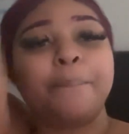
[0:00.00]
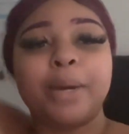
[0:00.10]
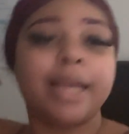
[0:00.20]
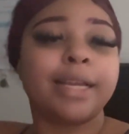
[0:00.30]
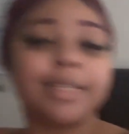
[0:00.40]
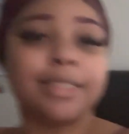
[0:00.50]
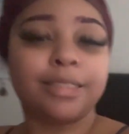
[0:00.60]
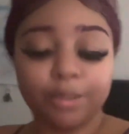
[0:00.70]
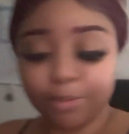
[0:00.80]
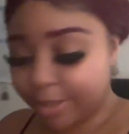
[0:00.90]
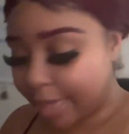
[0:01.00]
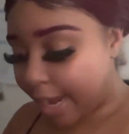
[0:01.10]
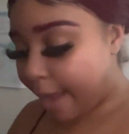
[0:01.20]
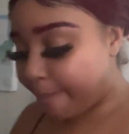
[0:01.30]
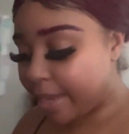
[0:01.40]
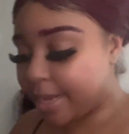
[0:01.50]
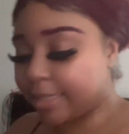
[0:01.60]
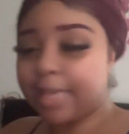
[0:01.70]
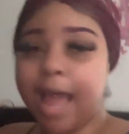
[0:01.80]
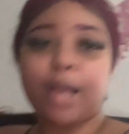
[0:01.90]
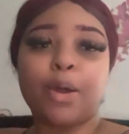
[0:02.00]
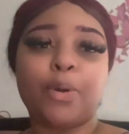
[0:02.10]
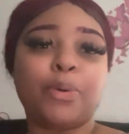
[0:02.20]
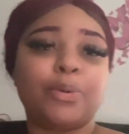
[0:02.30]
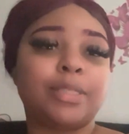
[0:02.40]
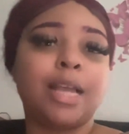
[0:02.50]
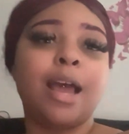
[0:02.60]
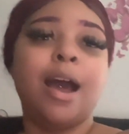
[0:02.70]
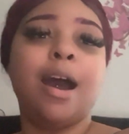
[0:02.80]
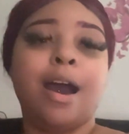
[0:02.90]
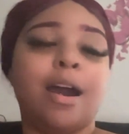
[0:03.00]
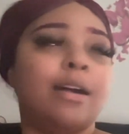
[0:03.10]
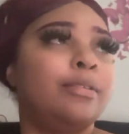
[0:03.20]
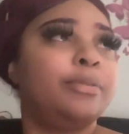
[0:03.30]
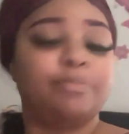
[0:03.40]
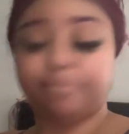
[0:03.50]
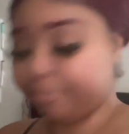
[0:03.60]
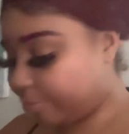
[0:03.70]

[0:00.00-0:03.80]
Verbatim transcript: But it's Tuesday. I'm making tacos. Um,